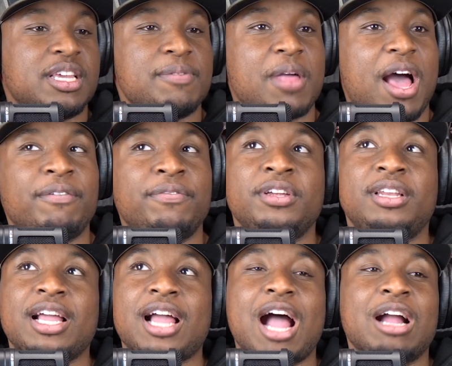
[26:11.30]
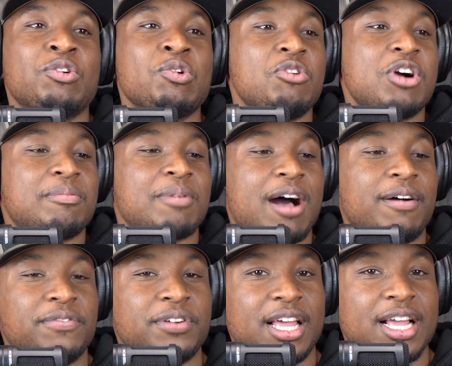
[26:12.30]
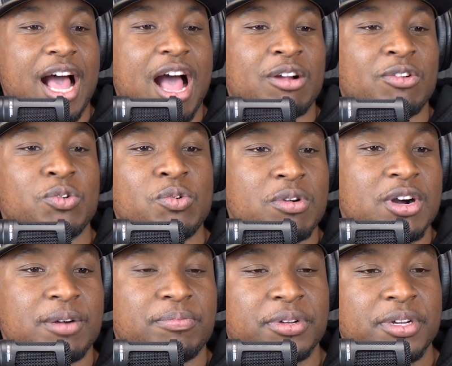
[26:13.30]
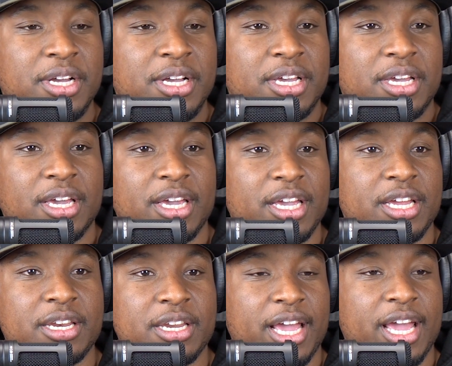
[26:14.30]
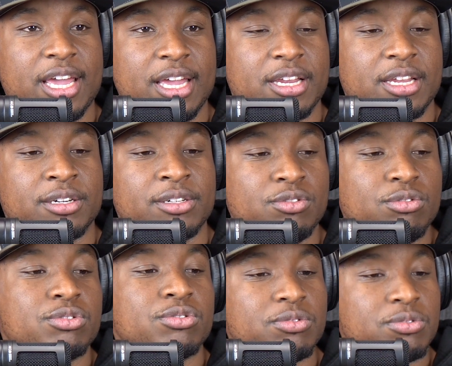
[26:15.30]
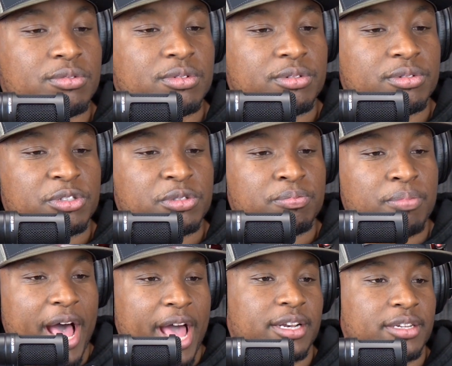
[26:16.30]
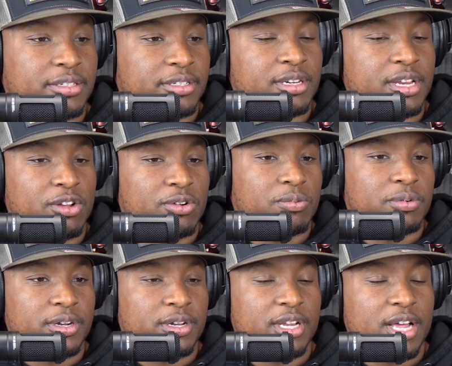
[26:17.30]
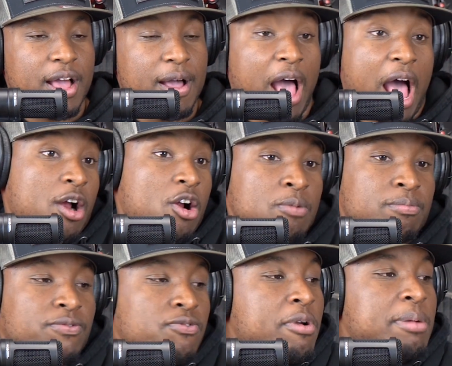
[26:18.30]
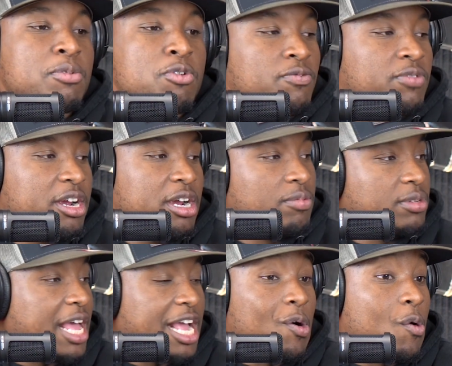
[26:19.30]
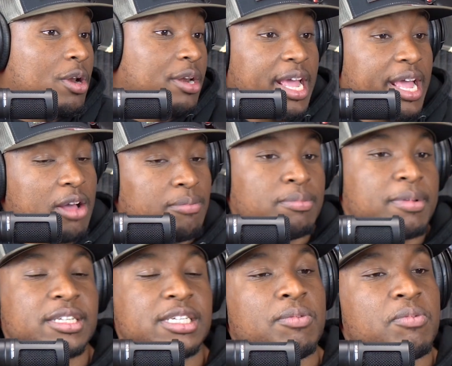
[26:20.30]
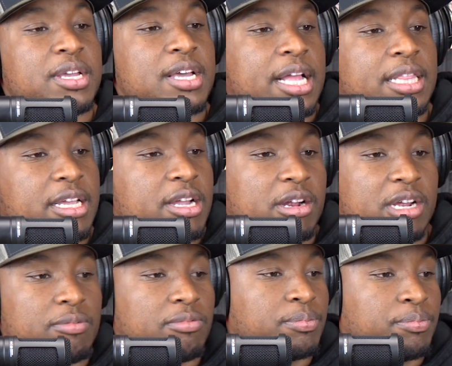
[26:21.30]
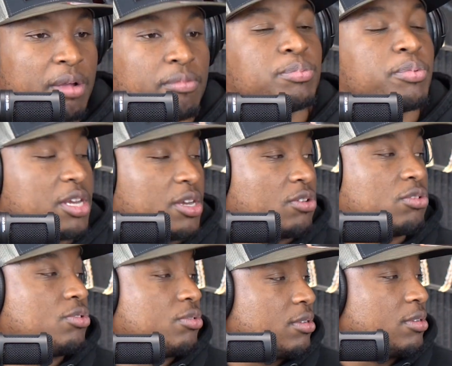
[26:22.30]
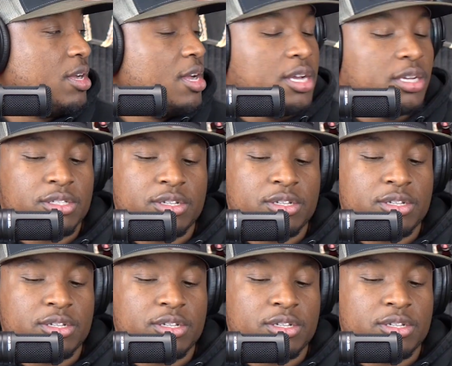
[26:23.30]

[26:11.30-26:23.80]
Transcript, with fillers: see, I feel like I grew up. I feel like I grew up in a neutral spot in Inglewood. I, I heard before we moved there, it was like going down, but by mm -hmm. the mm-hmm. time we got there, it was it was pretty neutral. Yeah.